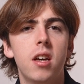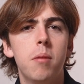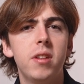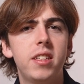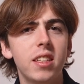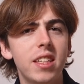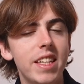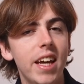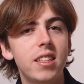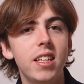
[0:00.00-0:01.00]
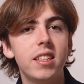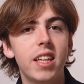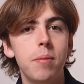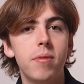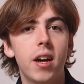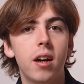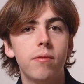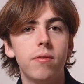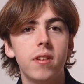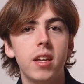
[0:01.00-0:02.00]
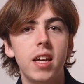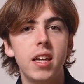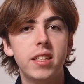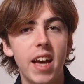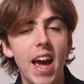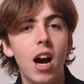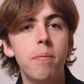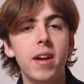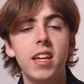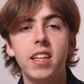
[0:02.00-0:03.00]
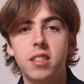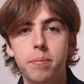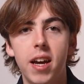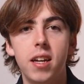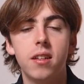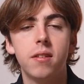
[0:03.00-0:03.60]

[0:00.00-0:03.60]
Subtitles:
but doesn't yet dig deep enough into how meaning is made.